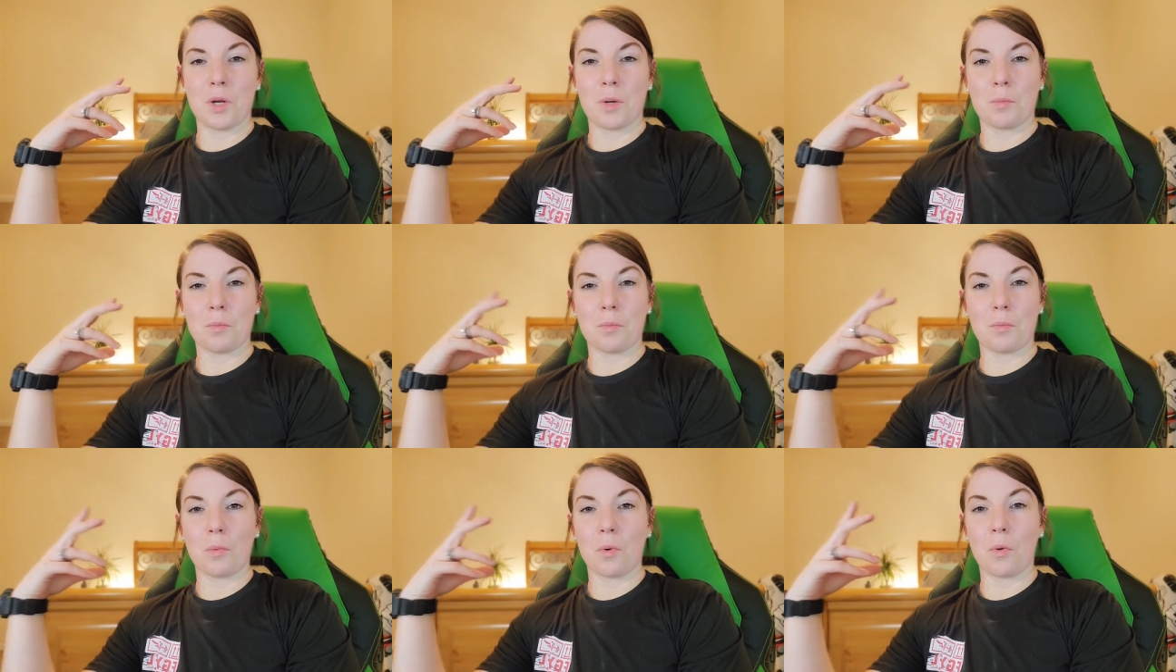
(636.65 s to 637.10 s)

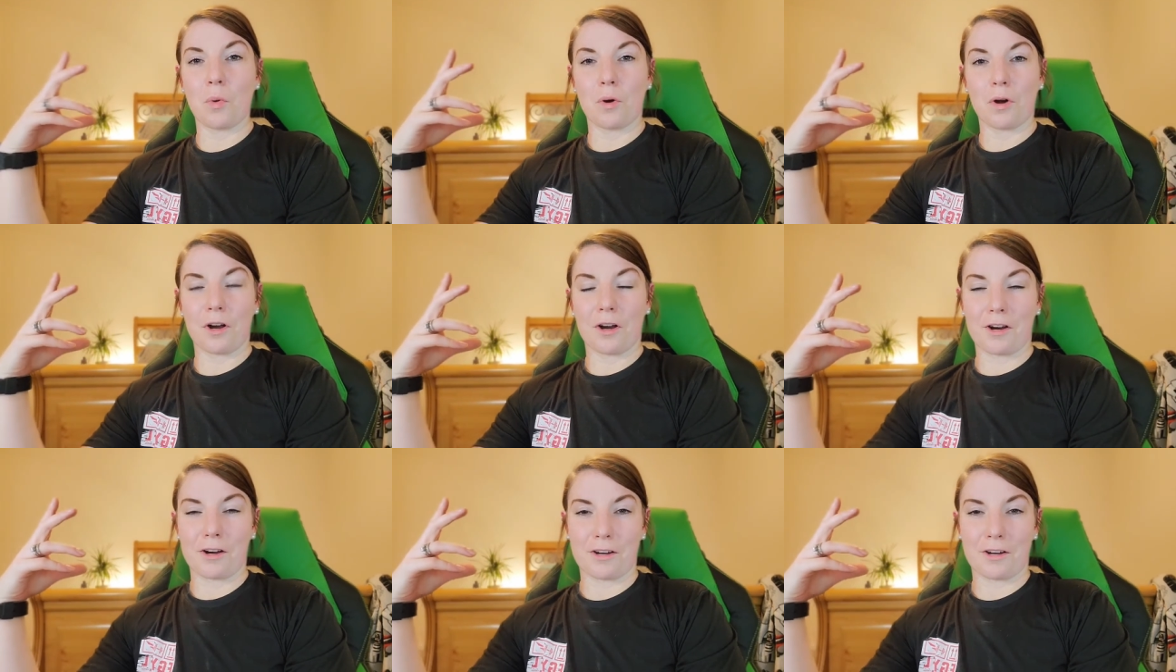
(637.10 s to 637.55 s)

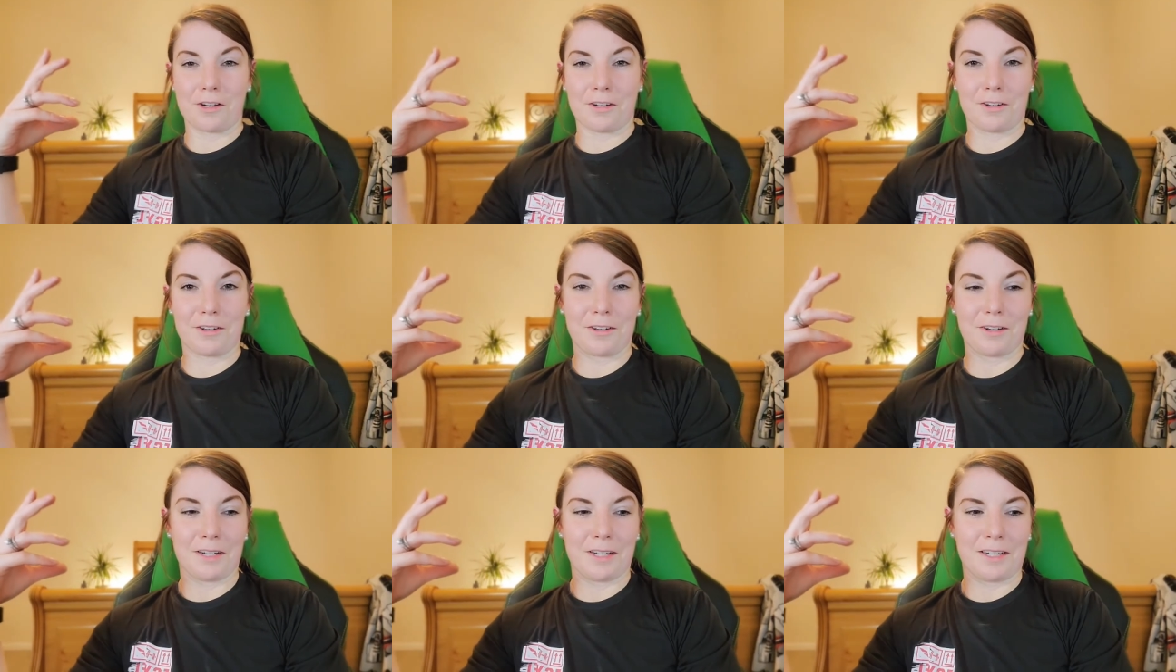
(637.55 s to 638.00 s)

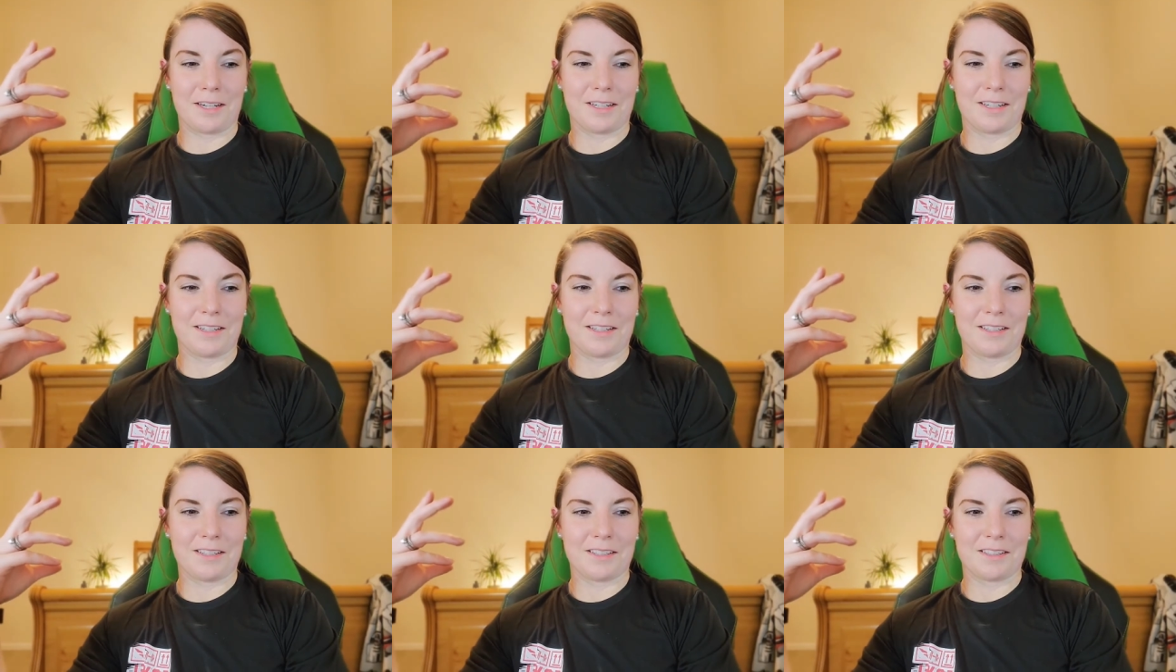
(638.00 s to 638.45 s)
more uh,
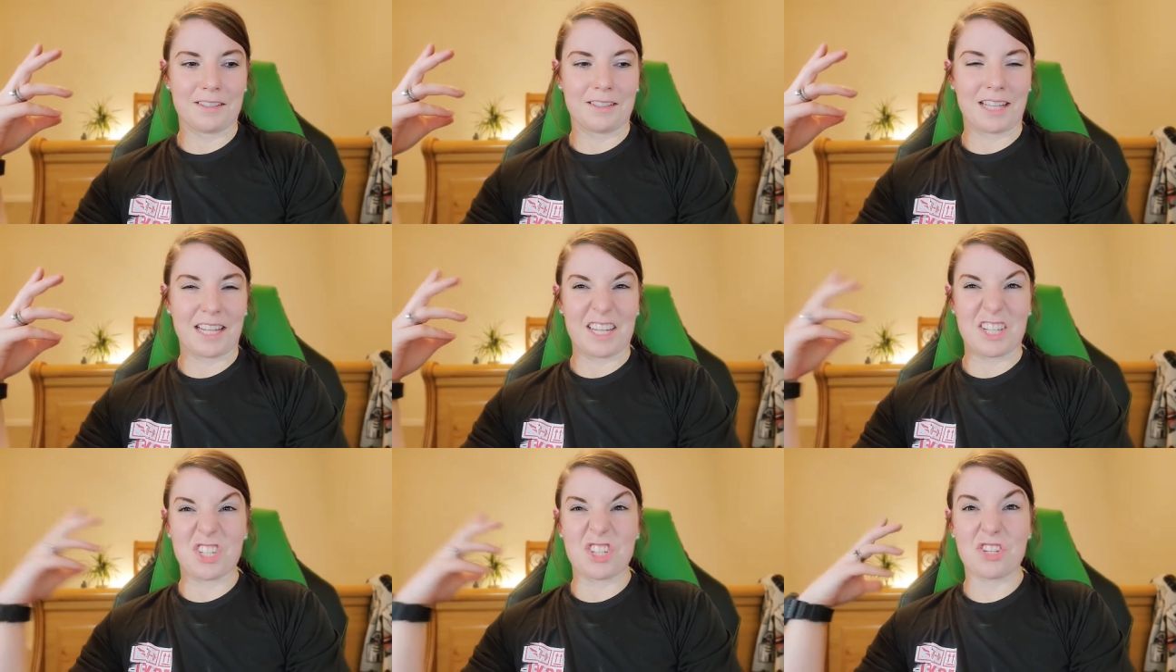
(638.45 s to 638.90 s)

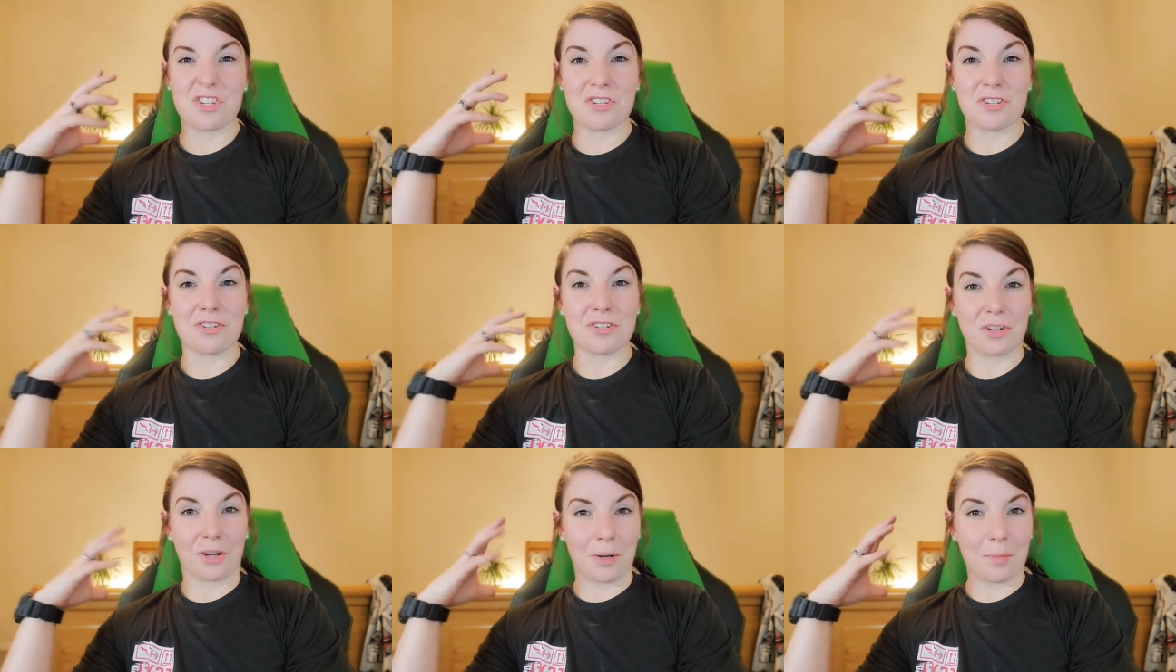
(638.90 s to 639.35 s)
like
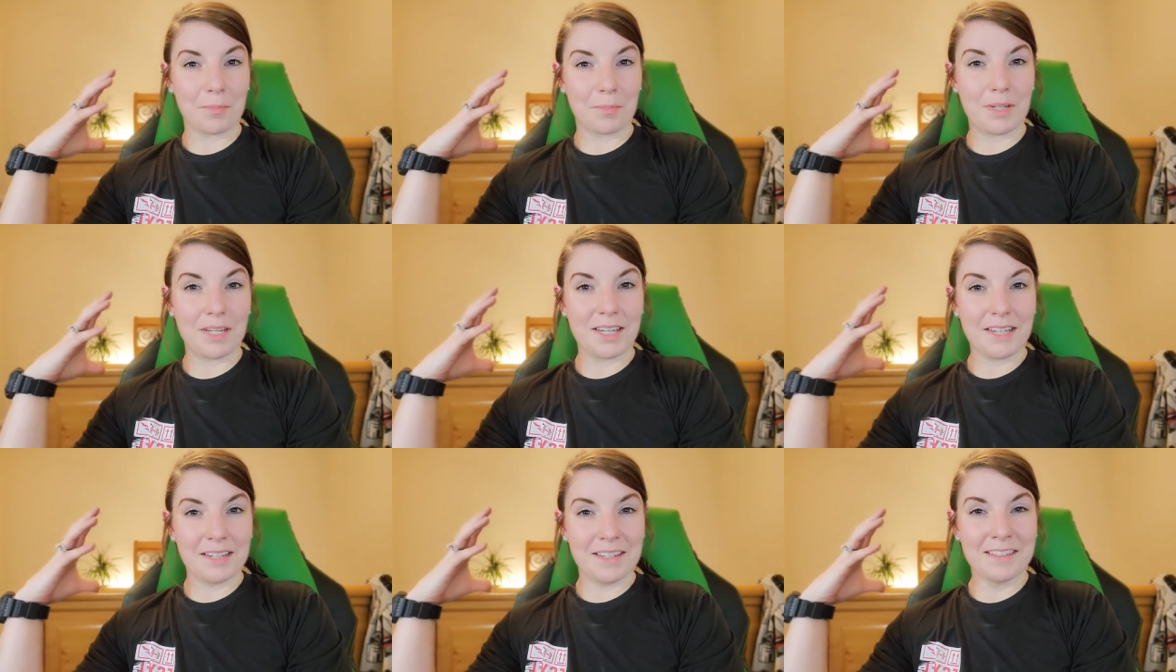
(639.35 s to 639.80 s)

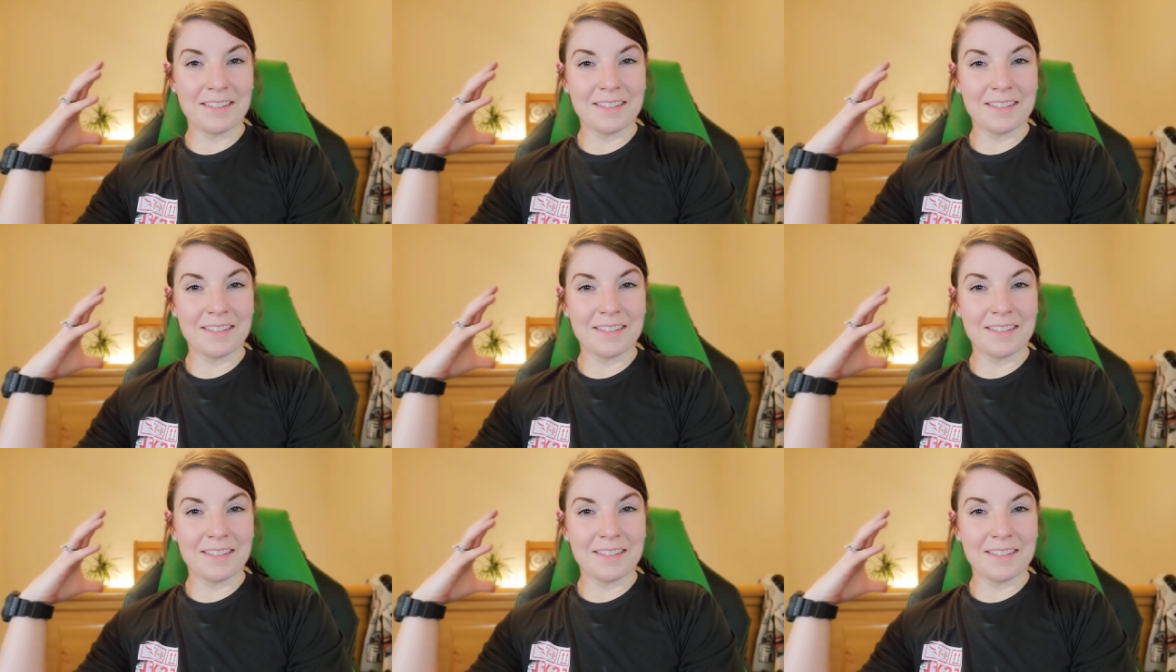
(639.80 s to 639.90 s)
stompy